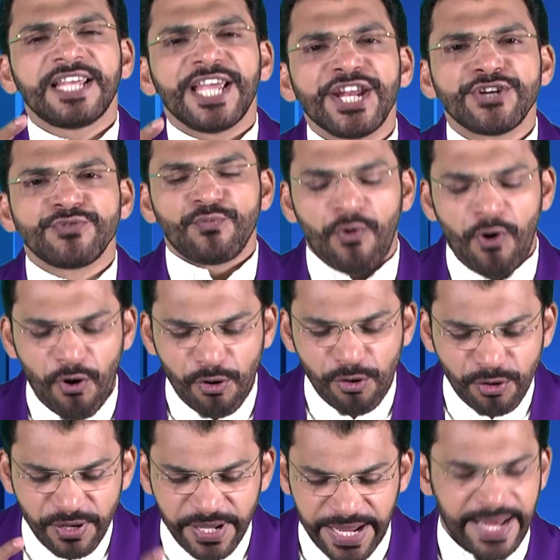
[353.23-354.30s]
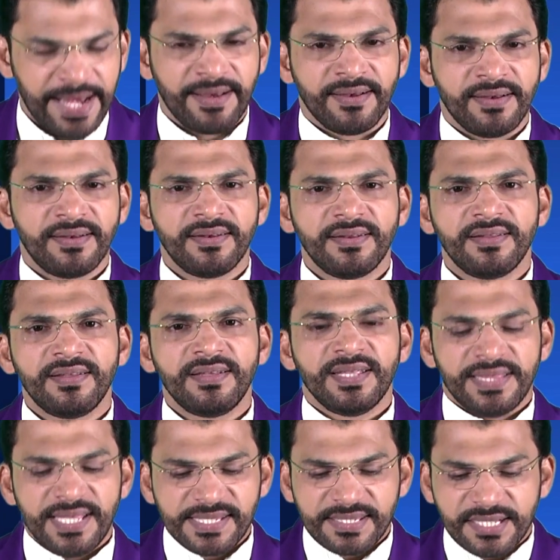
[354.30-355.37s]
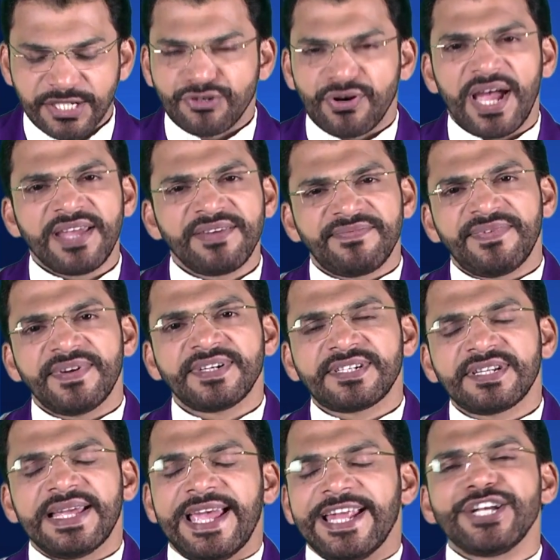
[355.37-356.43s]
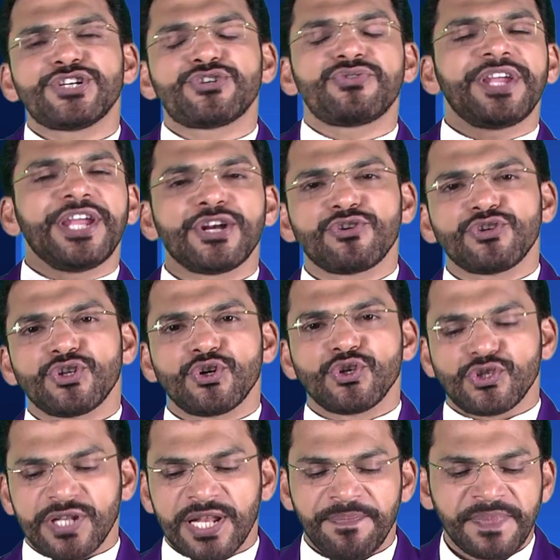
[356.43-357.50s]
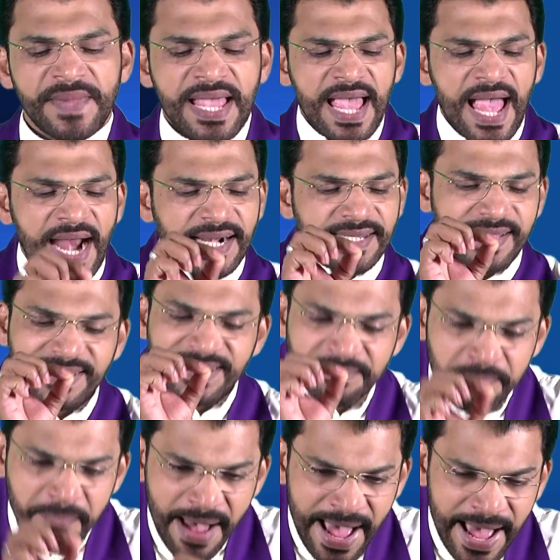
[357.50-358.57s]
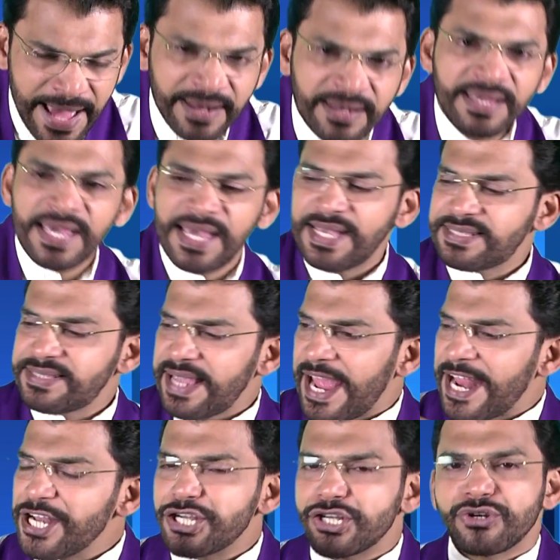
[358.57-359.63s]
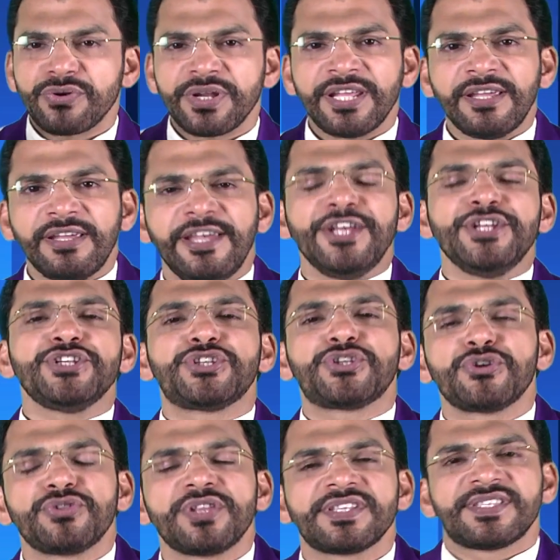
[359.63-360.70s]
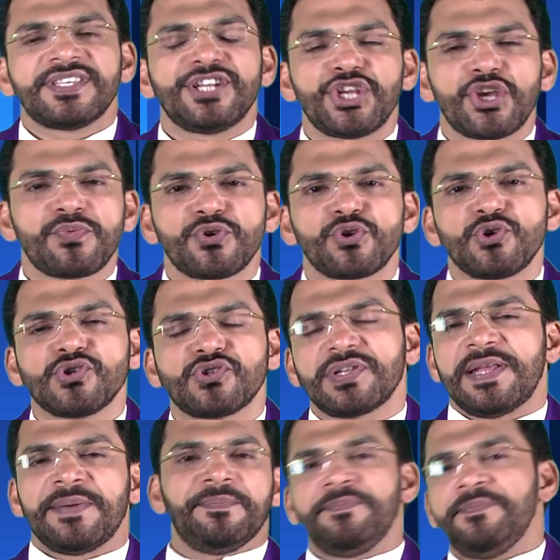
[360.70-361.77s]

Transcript: involved in this triumphant entry into Jerusalem. And such a man is entering into the city of Jerusalem.